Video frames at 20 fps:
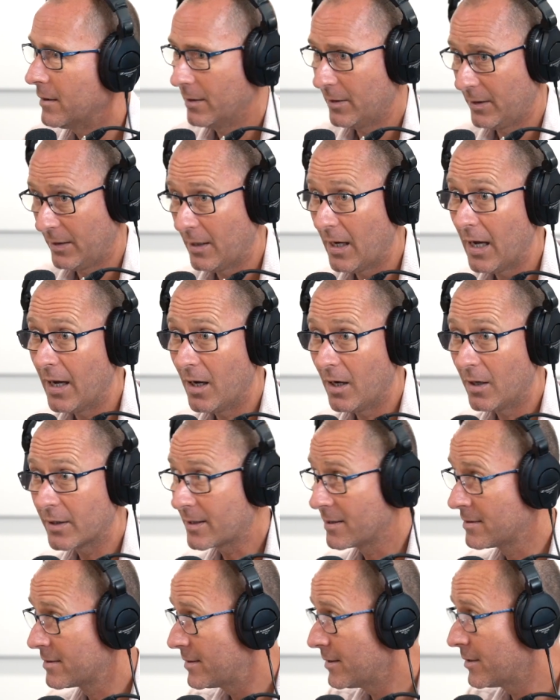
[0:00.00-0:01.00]
To say what?
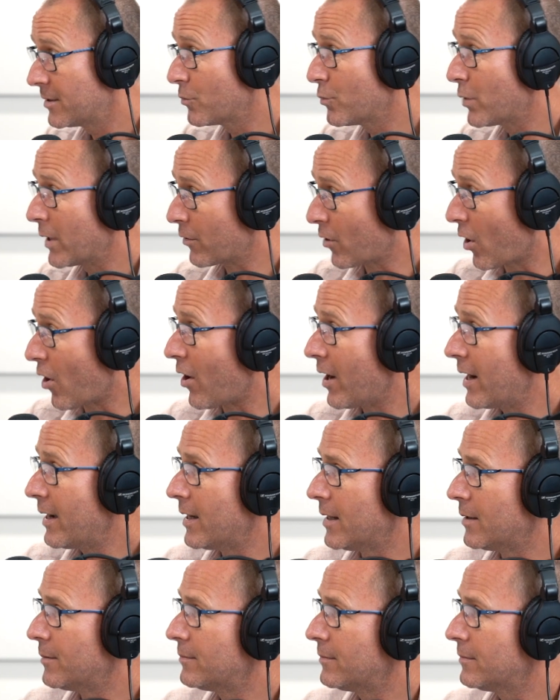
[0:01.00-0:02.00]
Considering yeah. where I
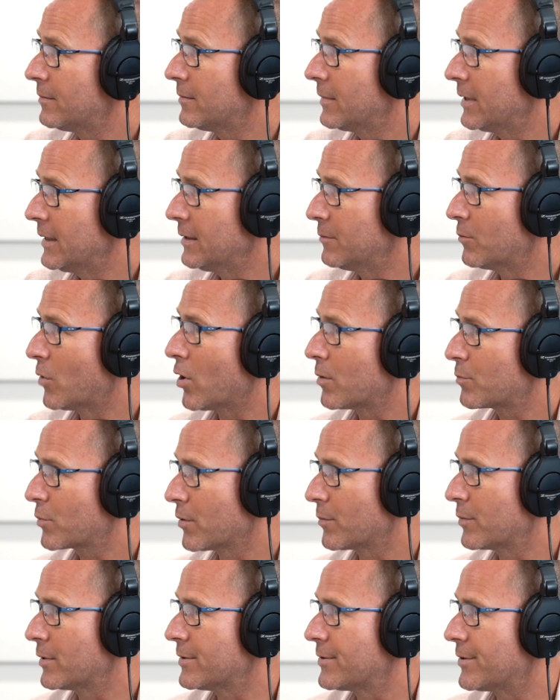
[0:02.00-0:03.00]
am in my
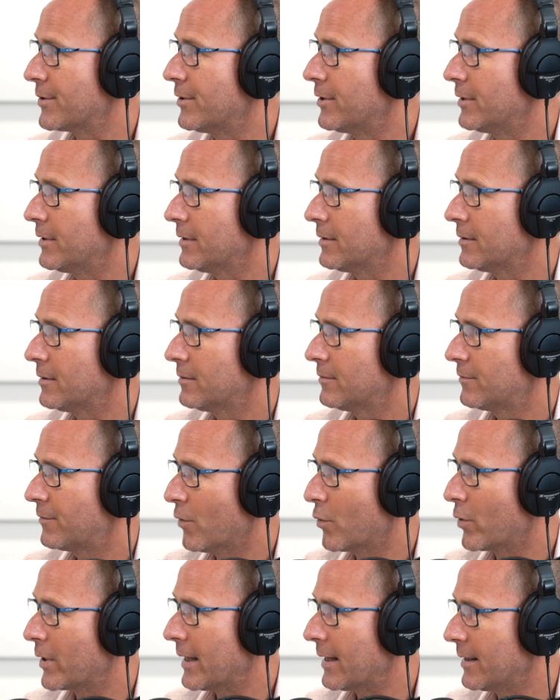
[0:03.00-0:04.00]
property journey at
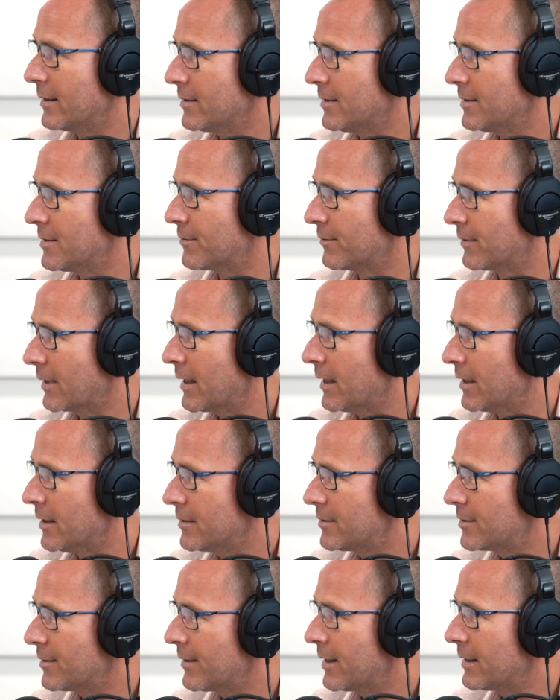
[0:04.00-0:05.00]
48 years of
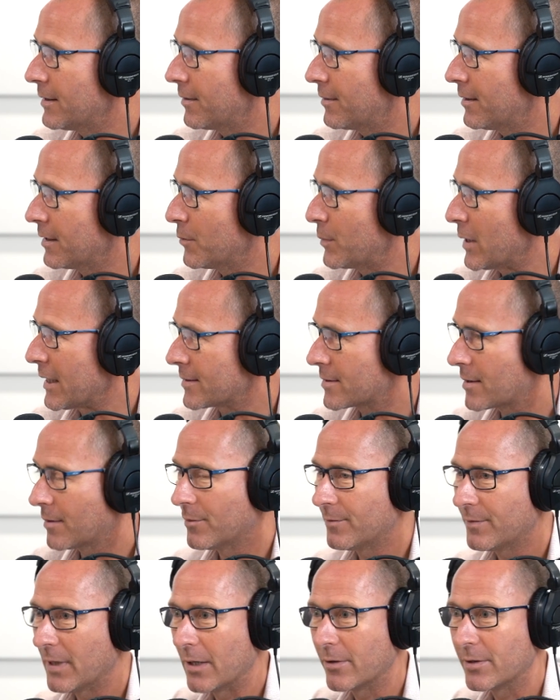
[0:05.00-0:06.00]
age, and then you think about some
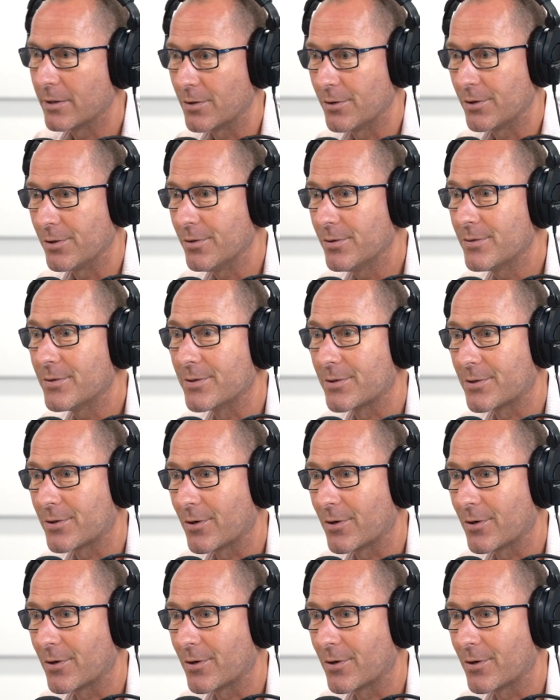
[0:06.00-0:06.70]
of our introducers